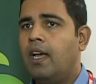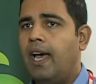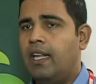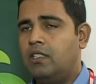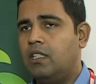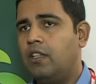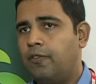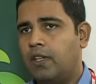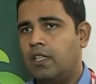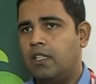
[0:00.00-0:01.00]
and
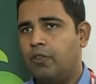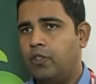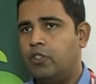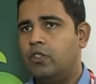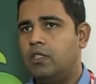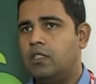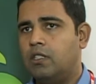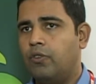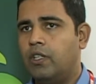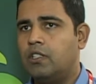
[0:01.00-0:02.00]
significantly reduces
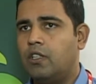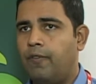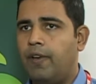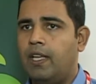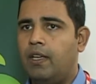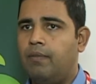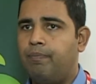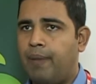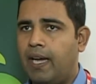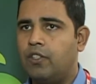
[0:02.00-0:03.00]
the risk of any
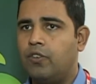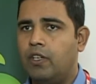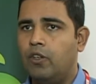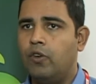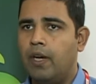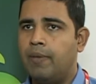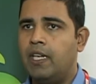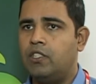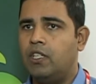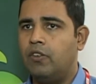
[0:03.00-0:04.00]
battery or
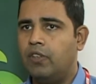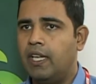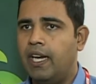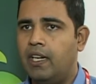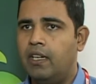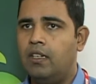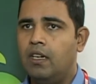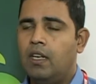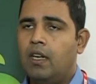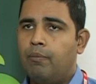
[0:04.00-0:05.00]
MHE related
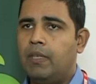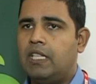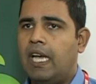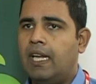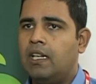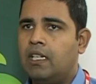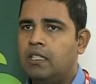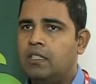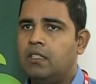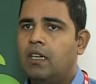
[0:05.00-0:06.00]

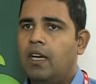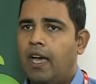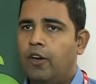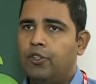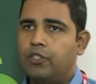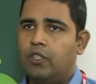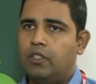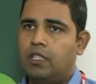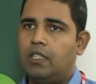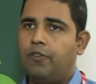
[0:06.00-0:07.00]
mishandlings, and also
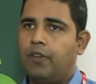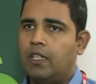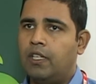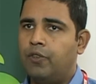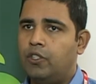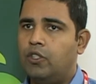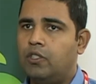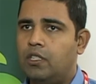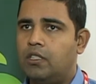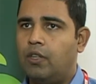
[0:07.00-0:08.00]
significantly
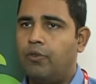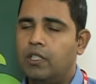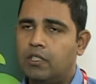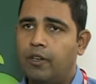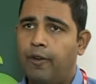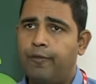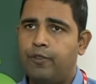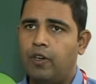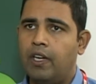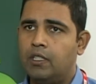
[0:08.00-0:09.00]
reduces the risk of
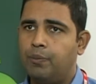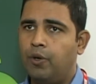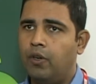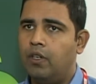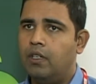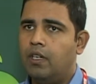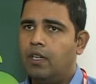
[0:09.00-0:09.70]
transport